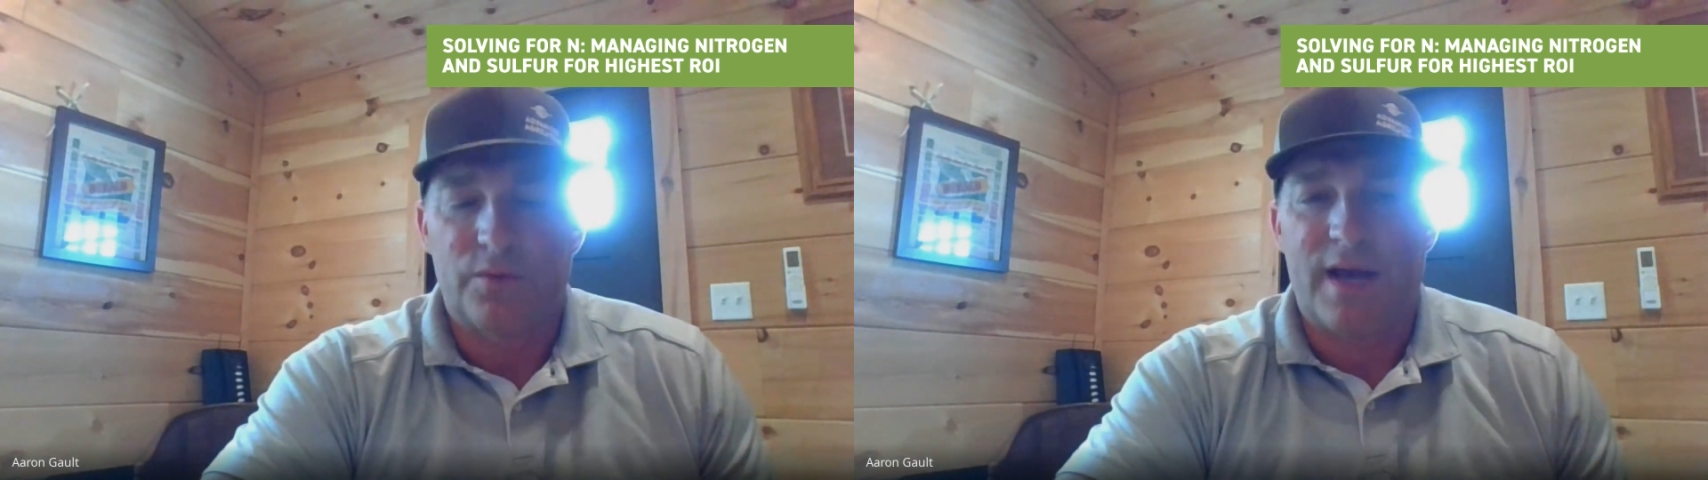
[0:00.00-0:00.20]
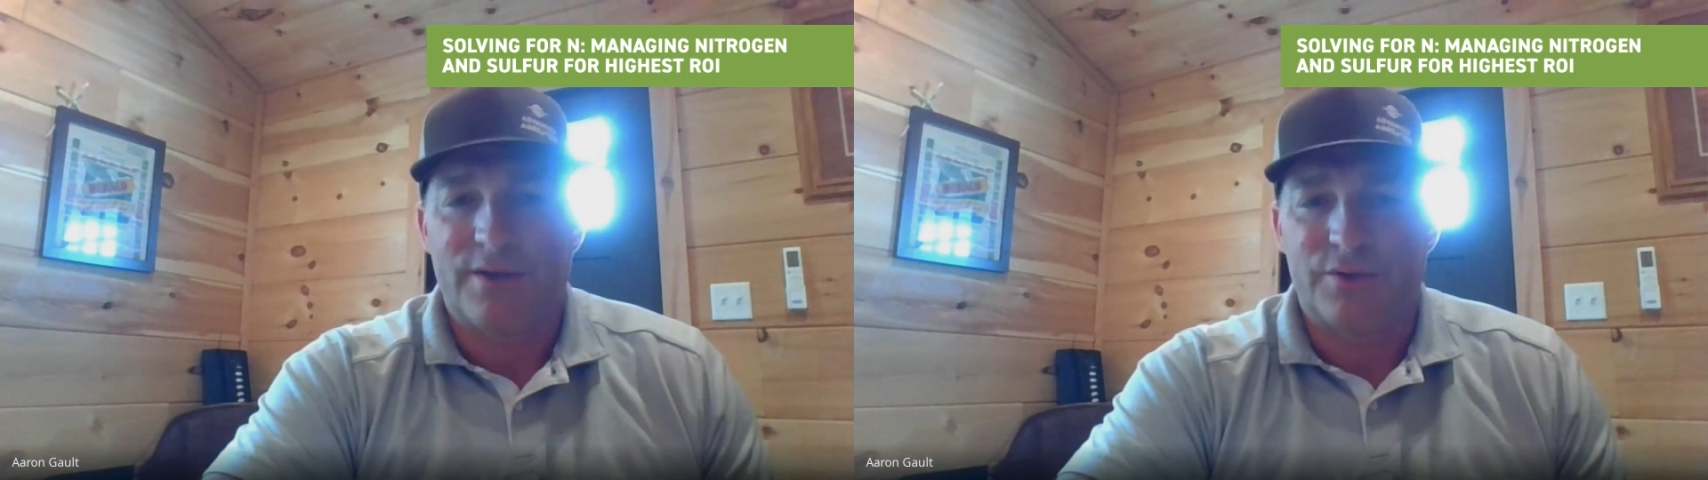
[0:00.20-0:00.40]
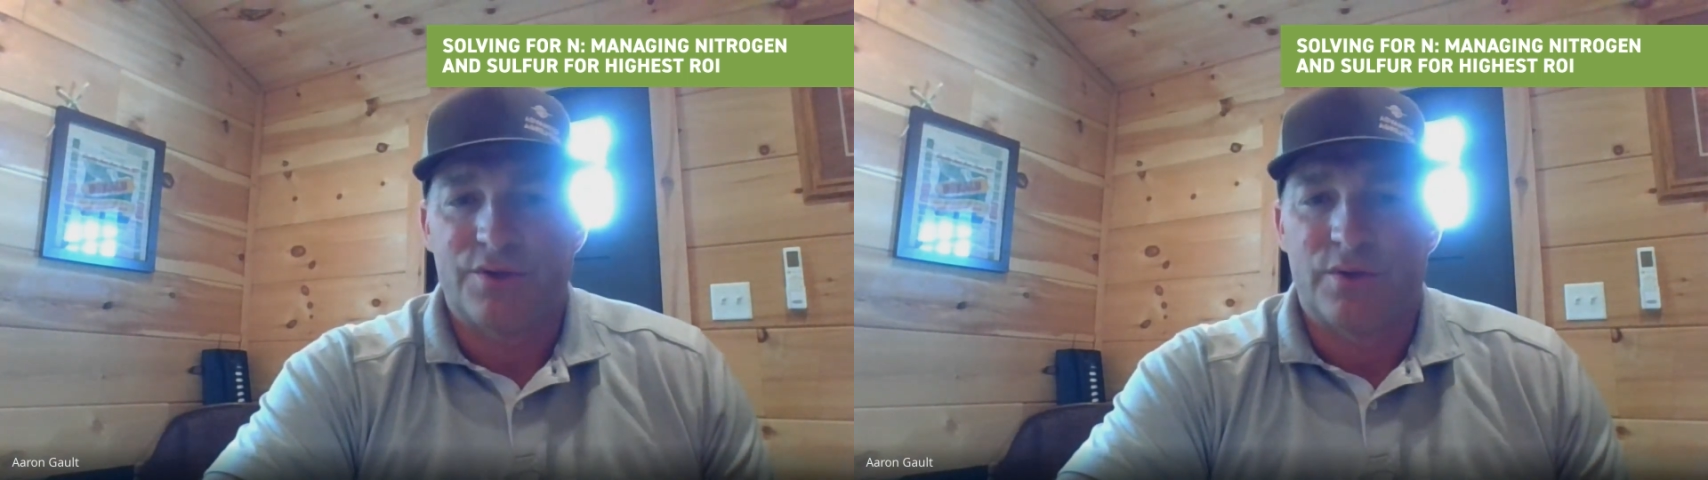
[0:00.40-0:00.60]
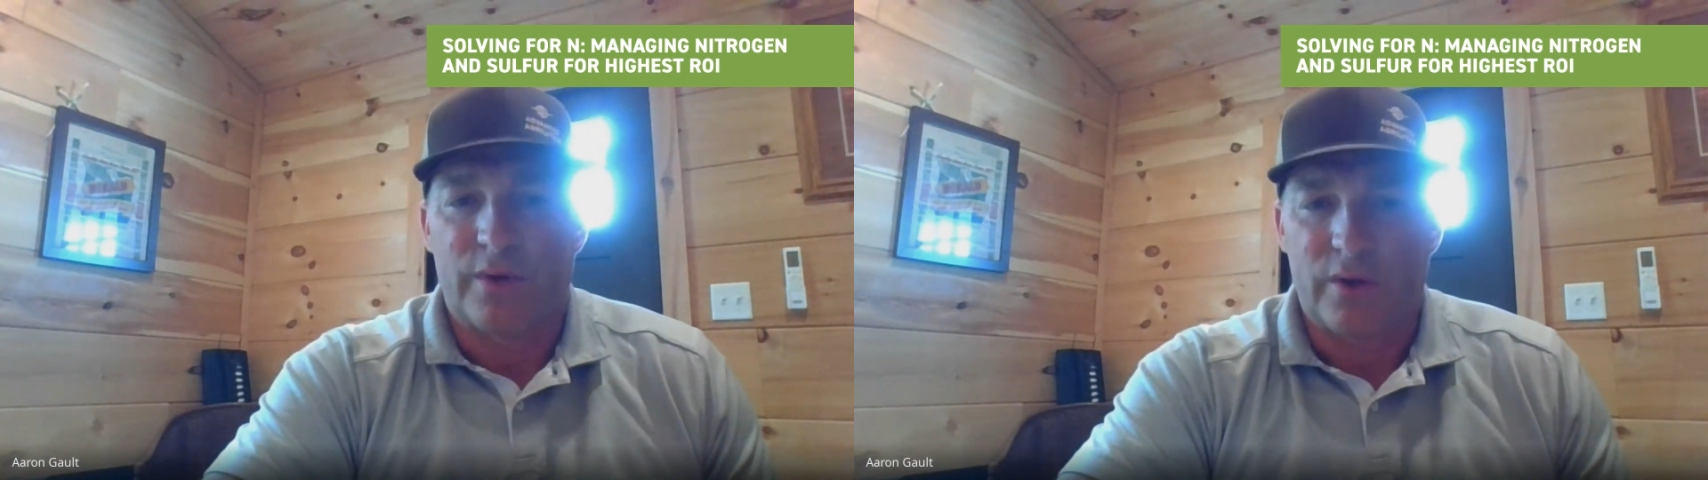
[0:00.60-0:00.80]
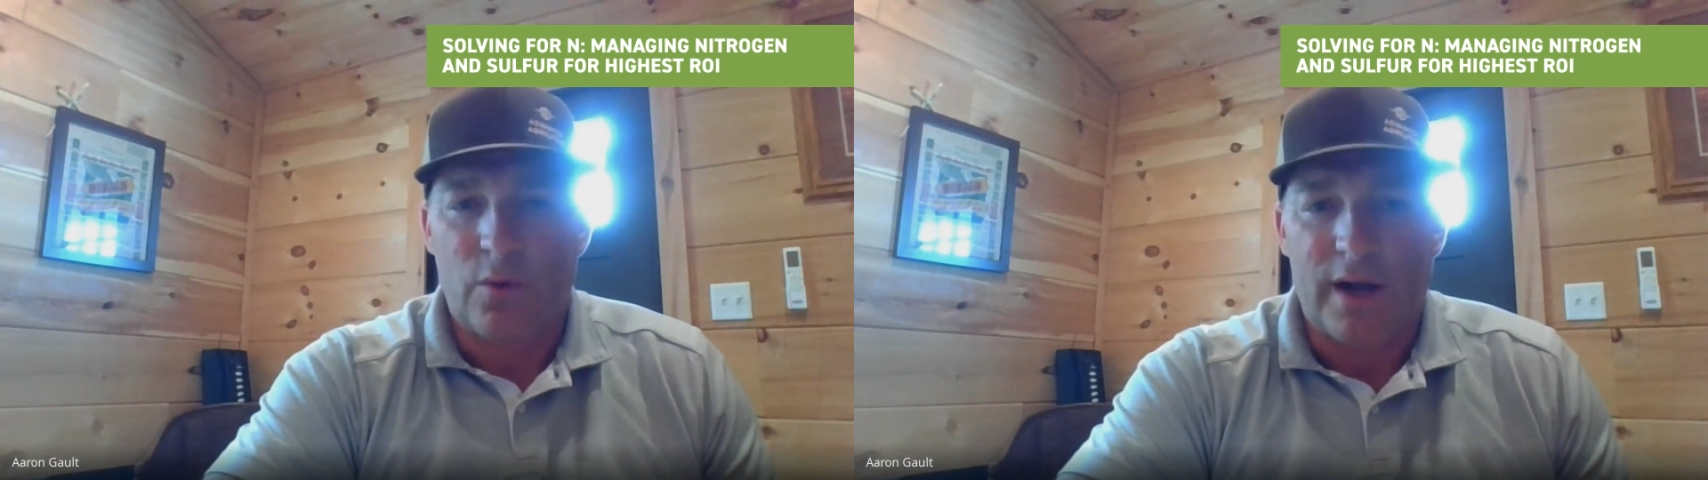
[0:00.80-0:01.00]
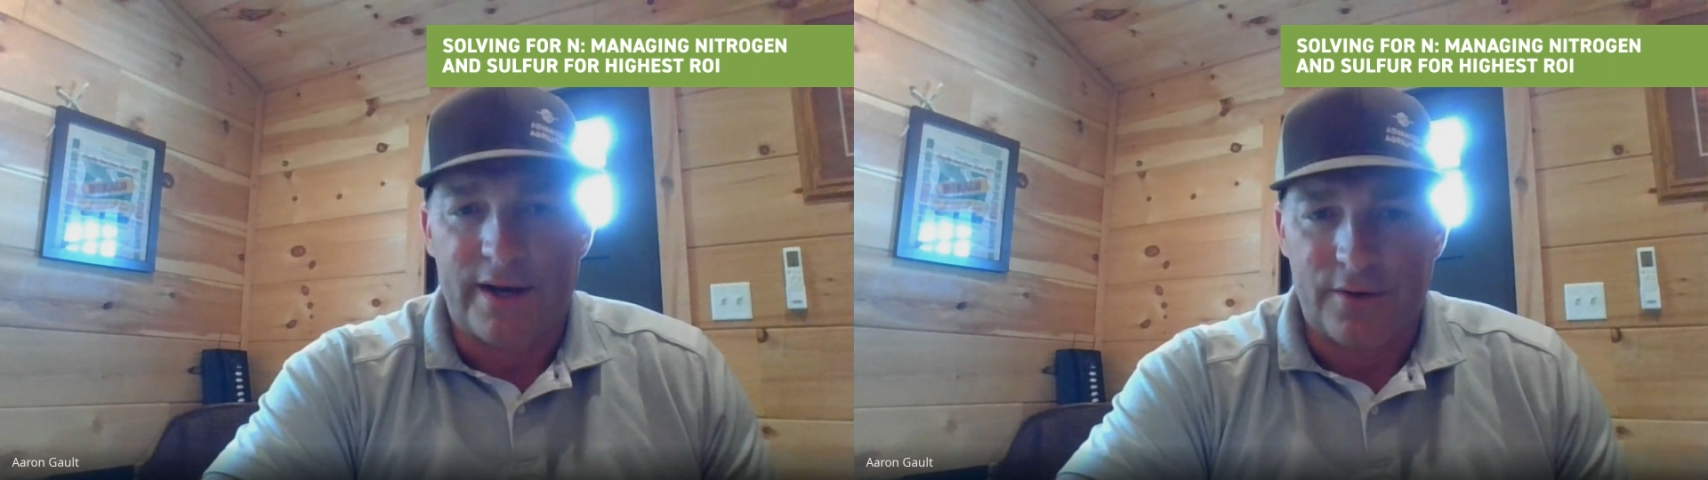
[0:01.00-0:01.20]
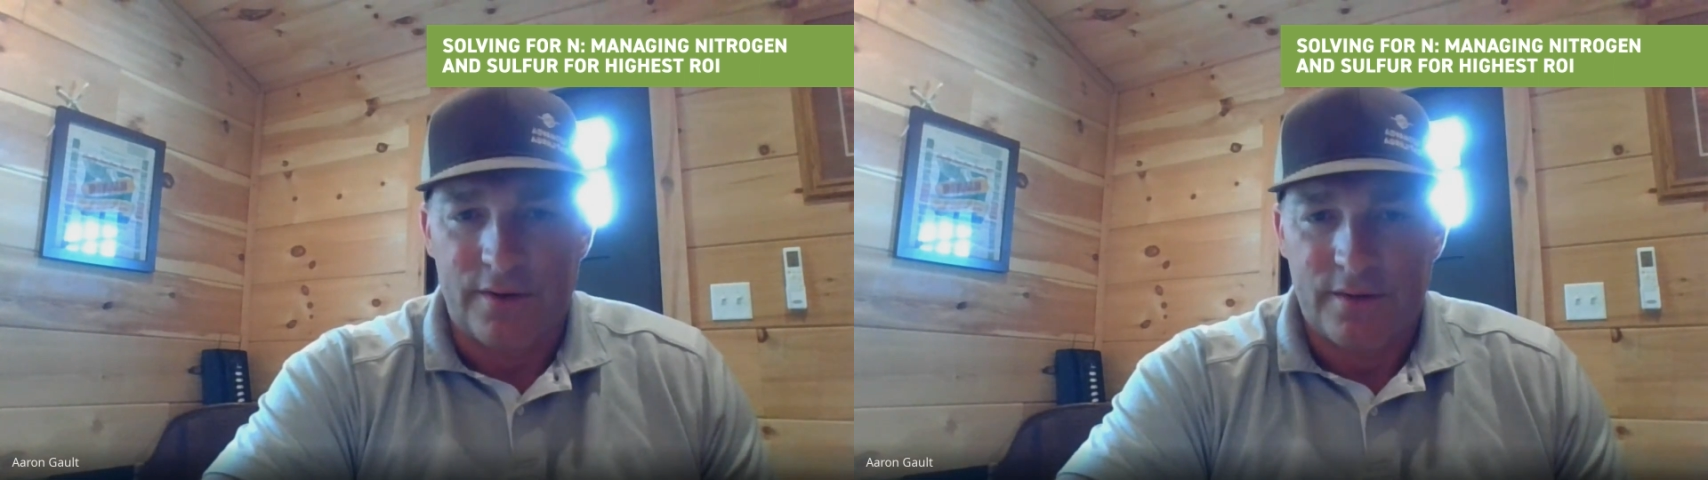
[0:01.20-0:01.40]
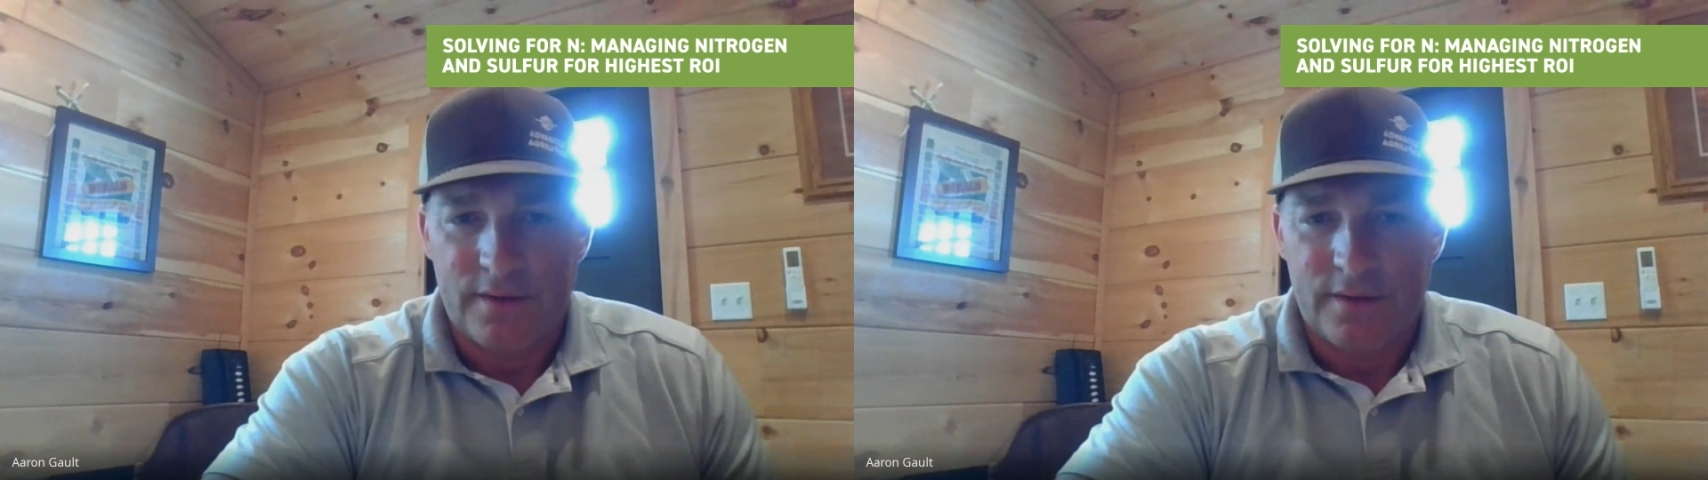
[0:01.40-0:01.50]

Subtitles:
nitrogen required.